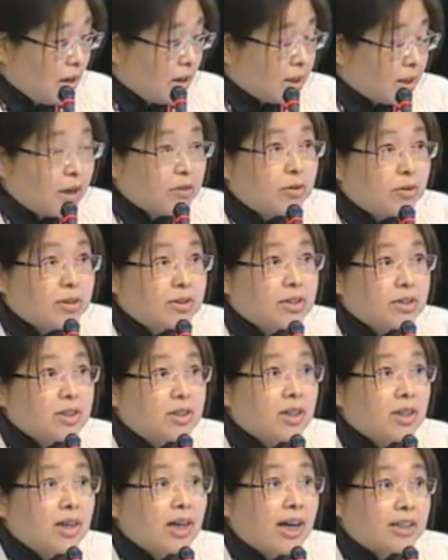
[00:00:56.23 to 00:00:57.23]

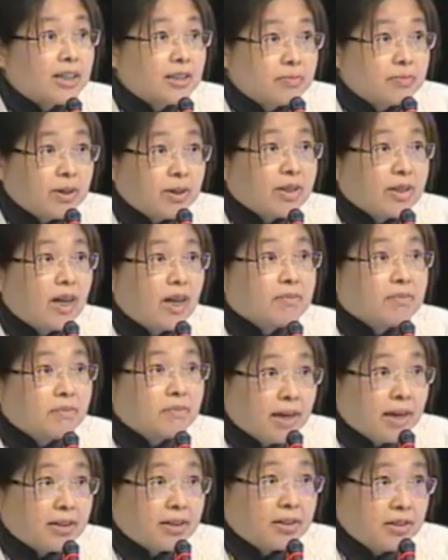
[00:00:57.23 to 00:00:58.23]
diversity has been a
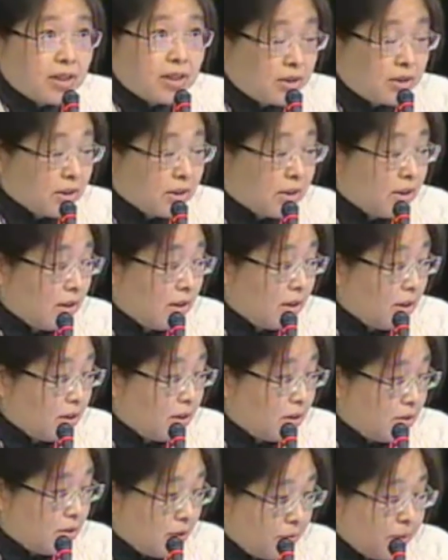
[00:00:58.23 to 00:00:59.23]
main session
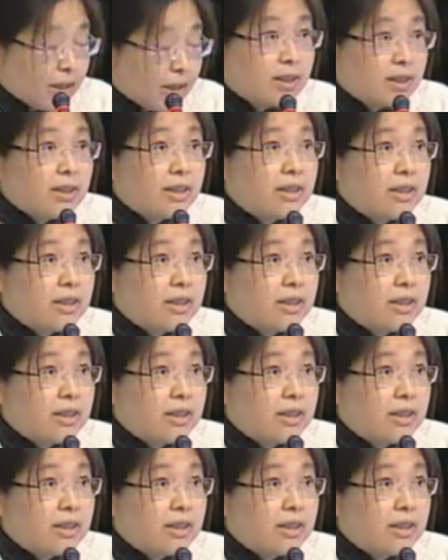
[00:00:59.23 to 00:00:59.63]
topic.